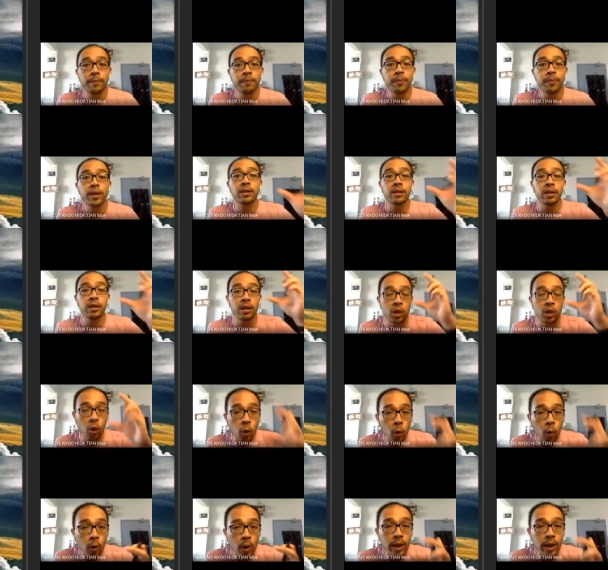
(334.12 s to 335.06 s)
the
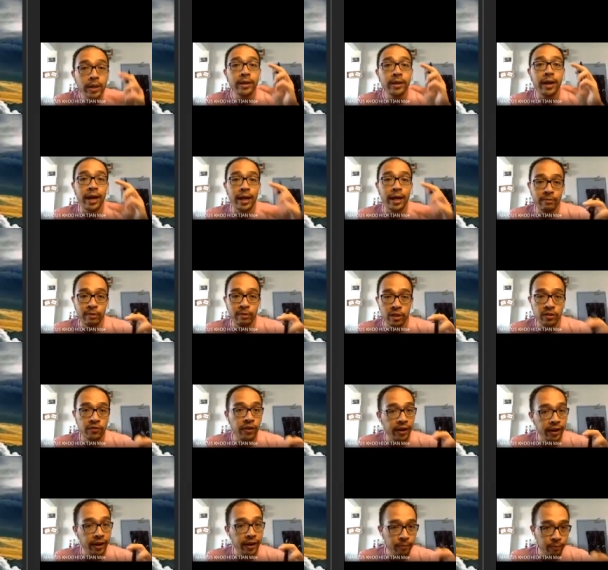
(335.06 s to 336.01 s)
lower the
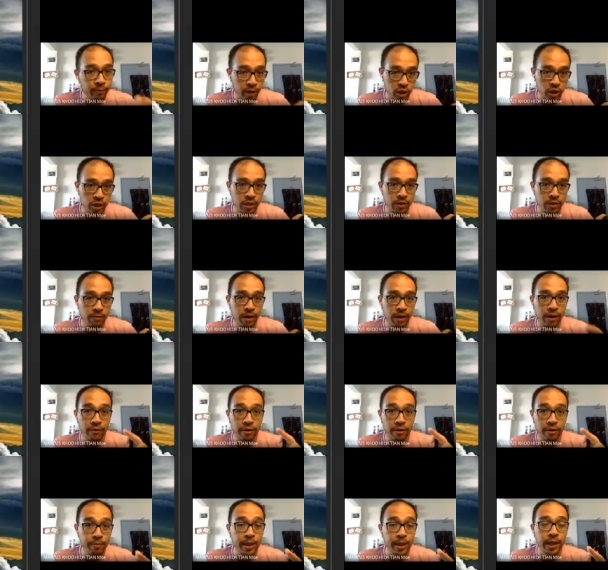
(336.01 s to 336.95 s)
atmospheric pressure. I
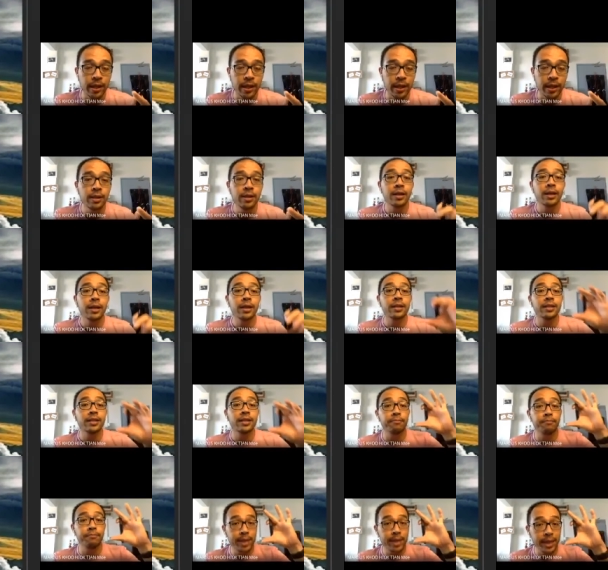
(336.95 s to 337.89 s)
repeat,
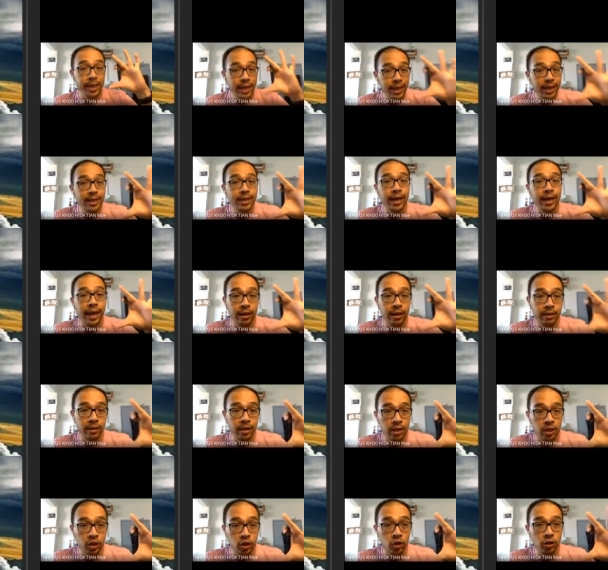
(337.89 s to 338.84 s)
the bigger the
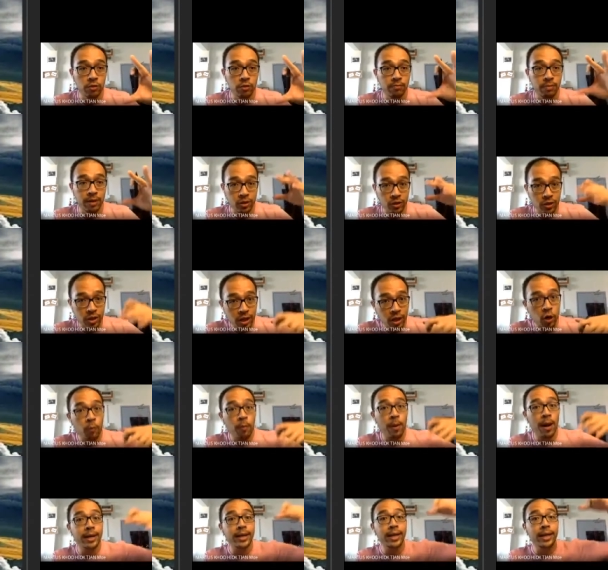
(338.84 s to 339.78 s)
altitude, maksudnya
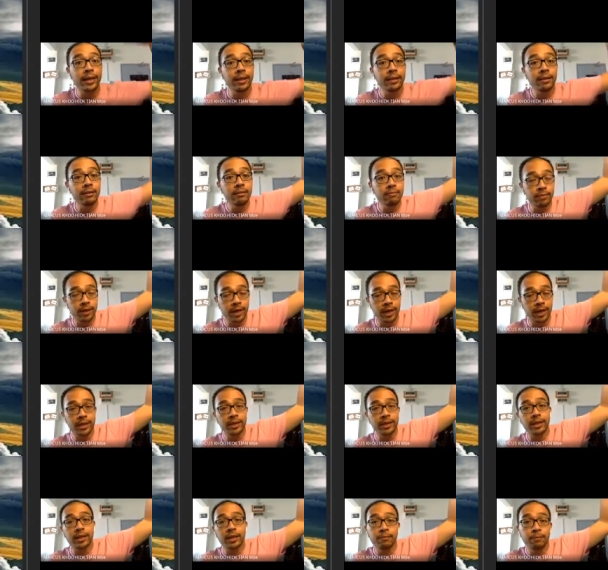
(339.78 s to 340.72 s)
kau makin berada
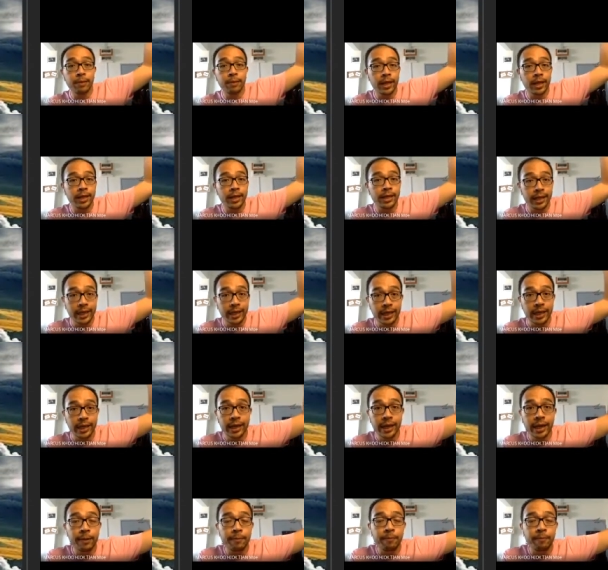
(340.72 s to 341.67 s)
di tempat yang tinggi
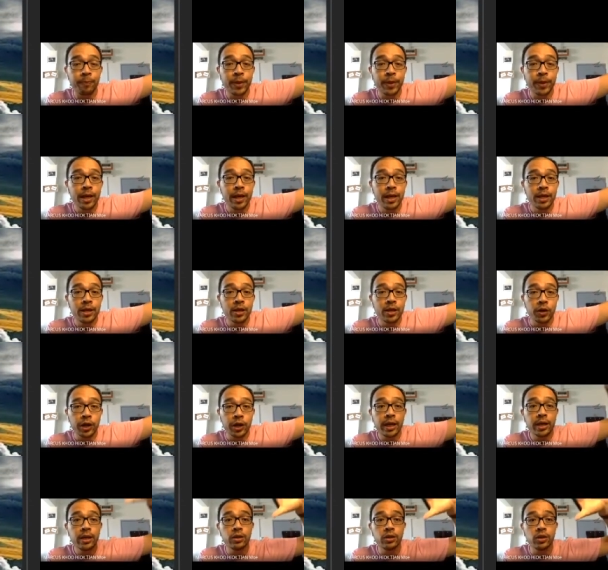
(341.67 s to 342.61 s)
kan,
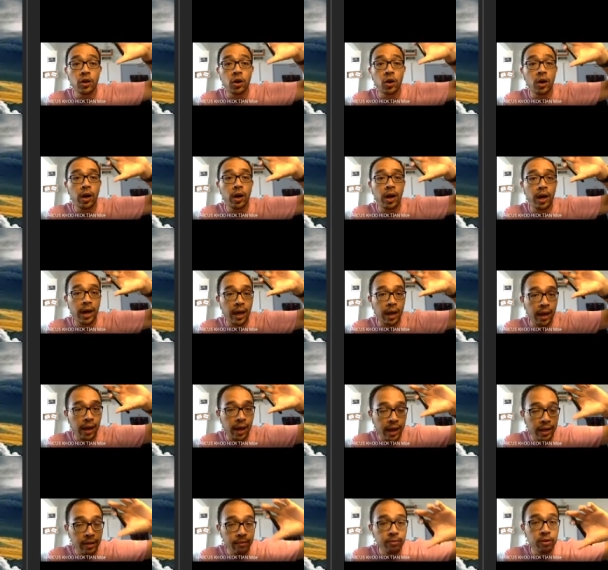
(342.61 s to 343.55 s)
okay, your
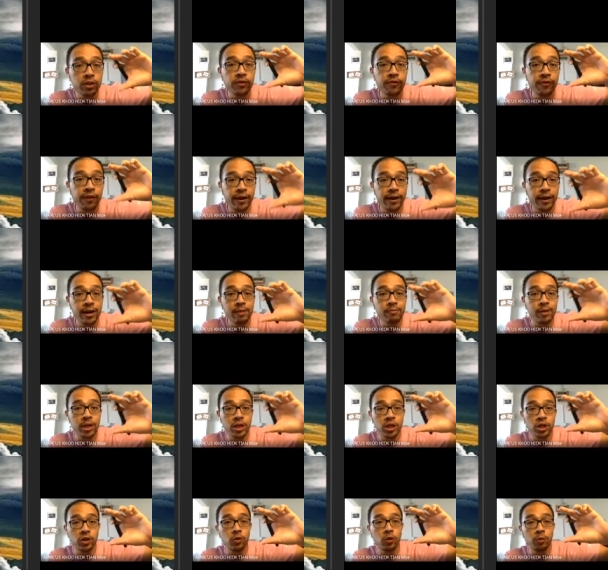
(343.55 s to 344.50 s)
atmospheric
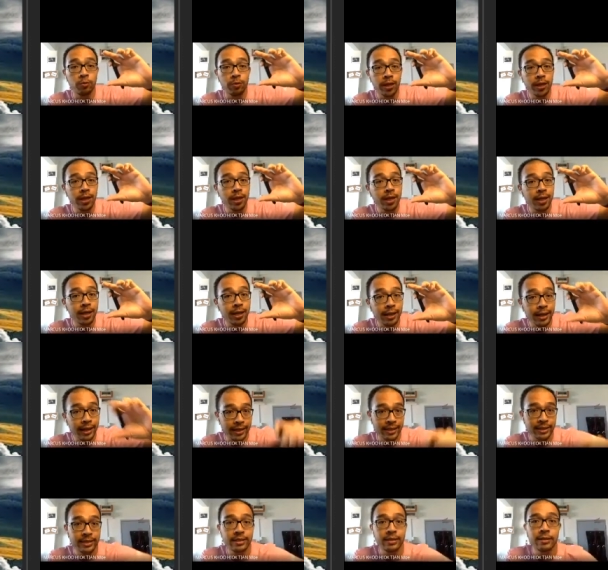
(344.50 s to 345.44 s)
pressure will be
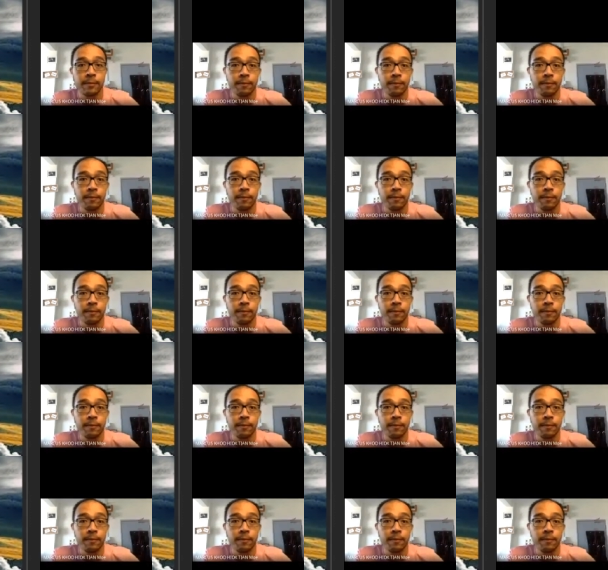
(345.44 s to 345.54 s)
lesser.